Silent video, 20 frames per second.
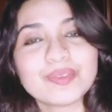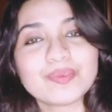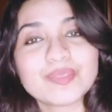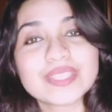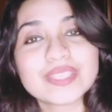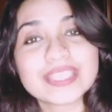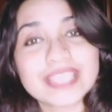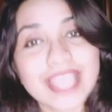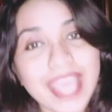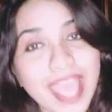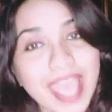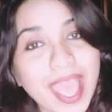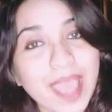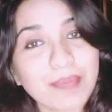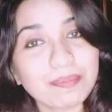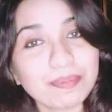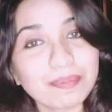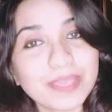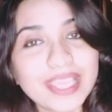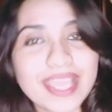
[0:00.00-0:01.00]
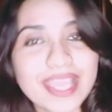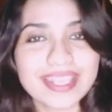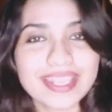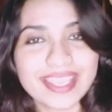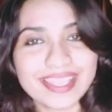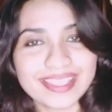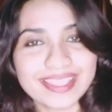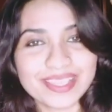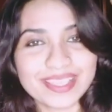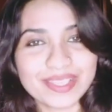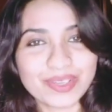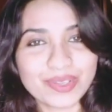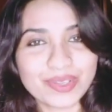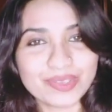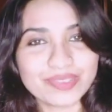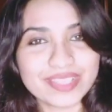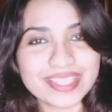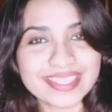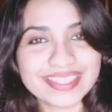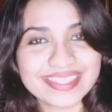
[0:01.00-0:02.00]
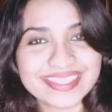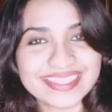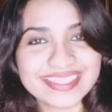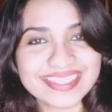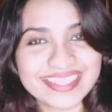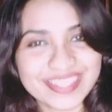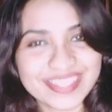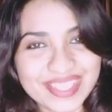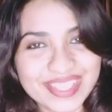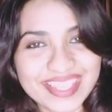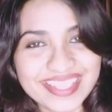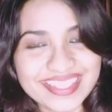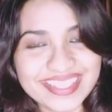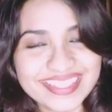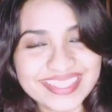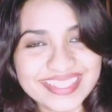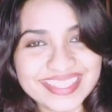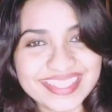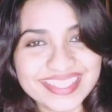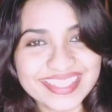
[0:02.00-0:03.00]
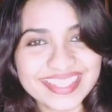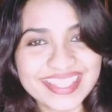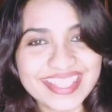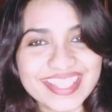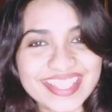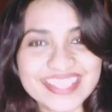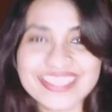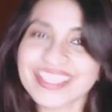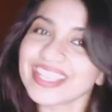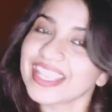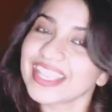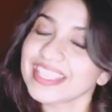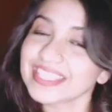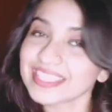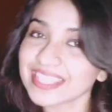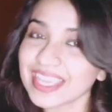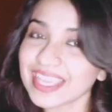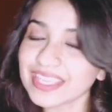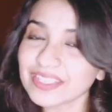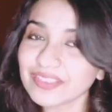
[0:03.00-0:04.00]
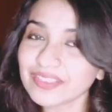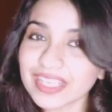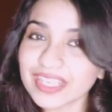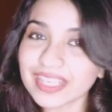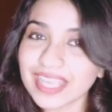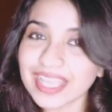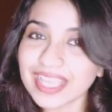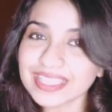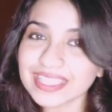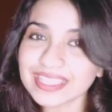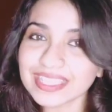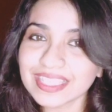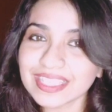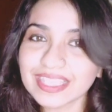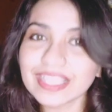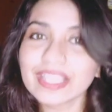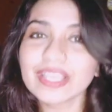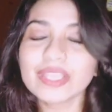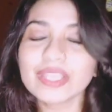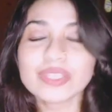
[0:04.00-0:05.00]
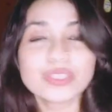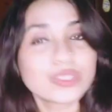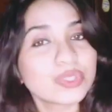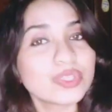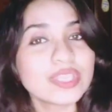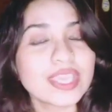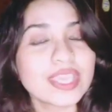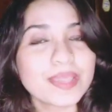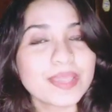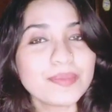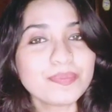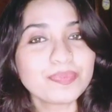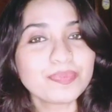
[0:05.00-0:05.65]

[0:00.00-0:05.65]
stay happy and healthy always. Okay? So let's start our class. Today